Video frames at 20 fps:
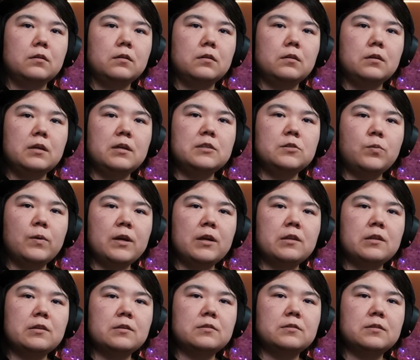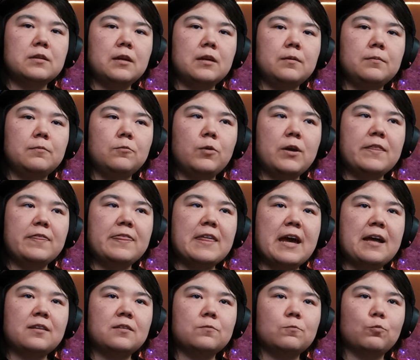He's wearing the same... Wait,
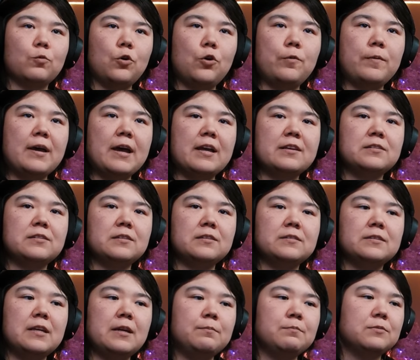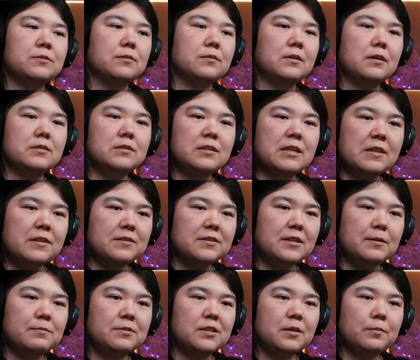that robe has the same... Isn't that the
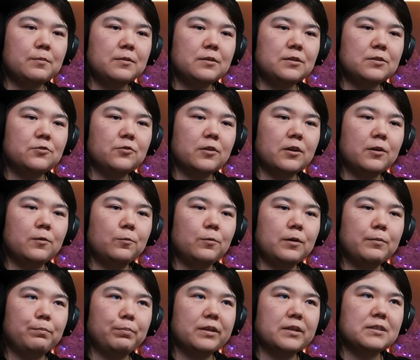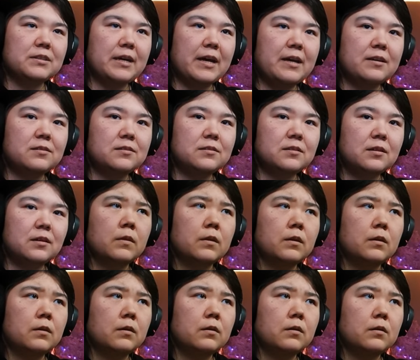same symbol as freaking what Blitz has?
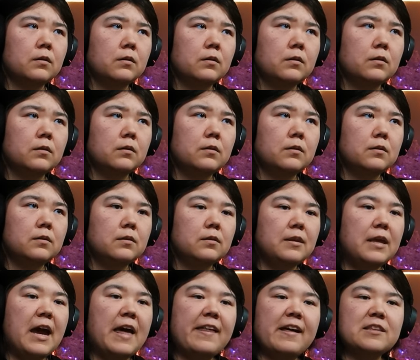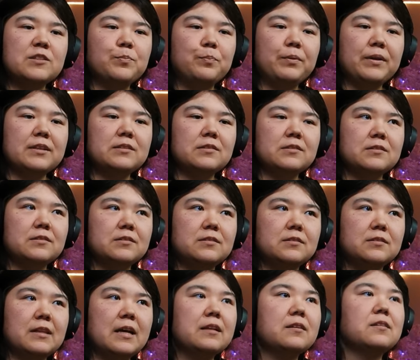Yeah, that's Blitz's...
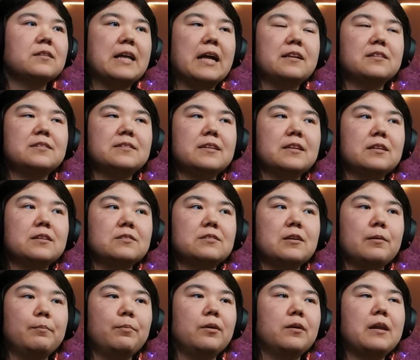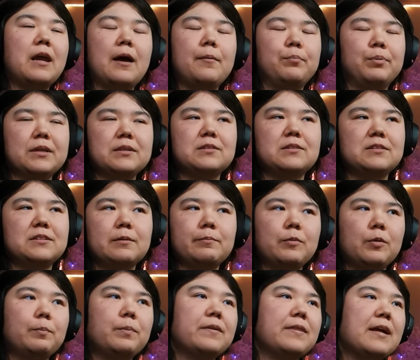That's the symbol... Not Blitz's
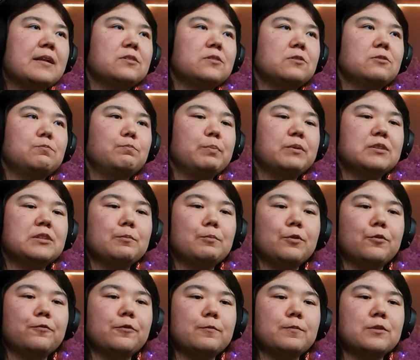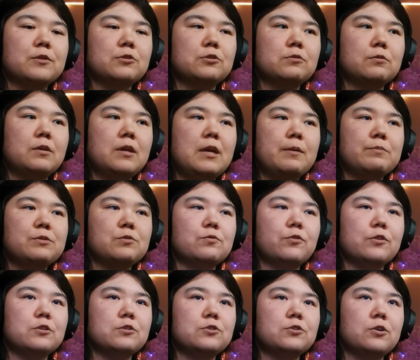symbol, but that's the symbol from the imps for
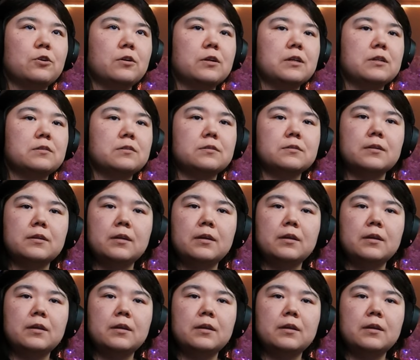the circus.